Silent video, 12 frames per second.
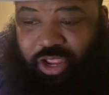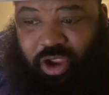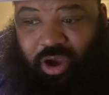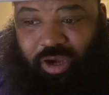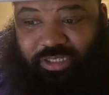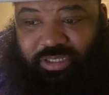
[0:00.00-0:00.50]

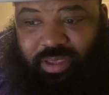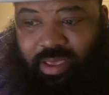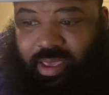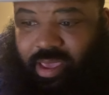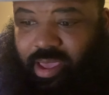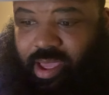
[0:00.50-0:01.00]
yards.
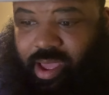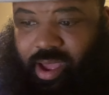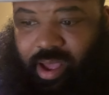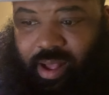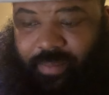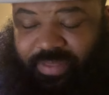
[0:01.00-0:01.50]

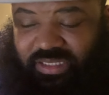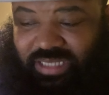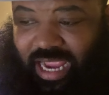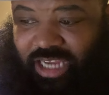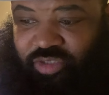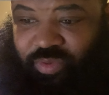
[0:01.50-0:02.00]
This
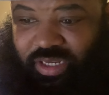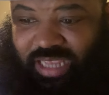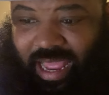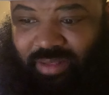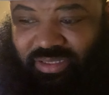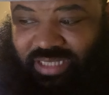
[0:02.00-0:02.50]
guy is really
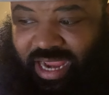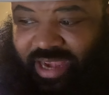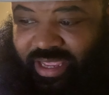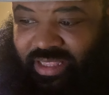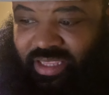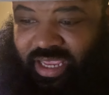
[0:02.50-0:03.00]

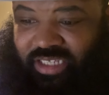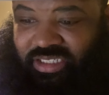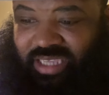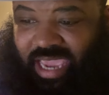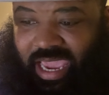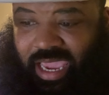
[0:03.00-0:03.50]
outstanding. His
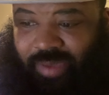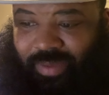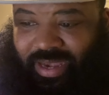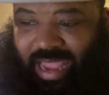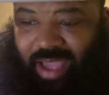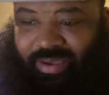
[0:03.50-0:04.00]
game
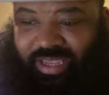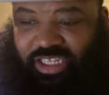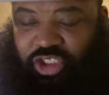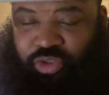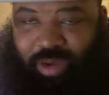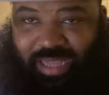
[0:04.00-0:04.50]
and how
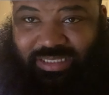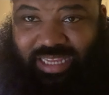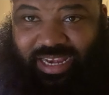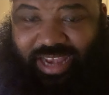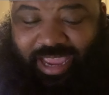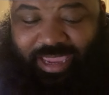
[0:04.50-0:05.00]
he's
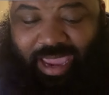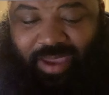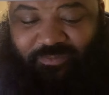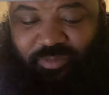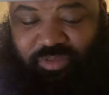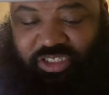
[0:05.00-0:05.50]
translated that
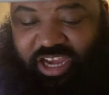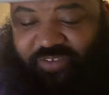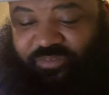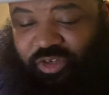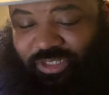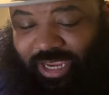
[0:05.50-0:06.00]
game from
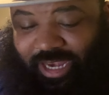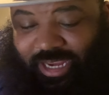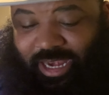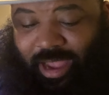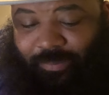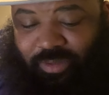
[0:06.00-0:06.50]
Stanford to
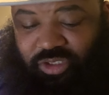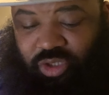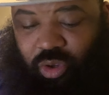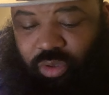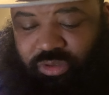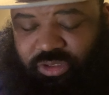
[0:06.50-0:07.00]
Indianapolis
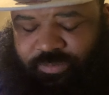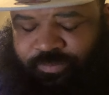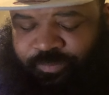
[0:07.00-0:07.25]
Colts.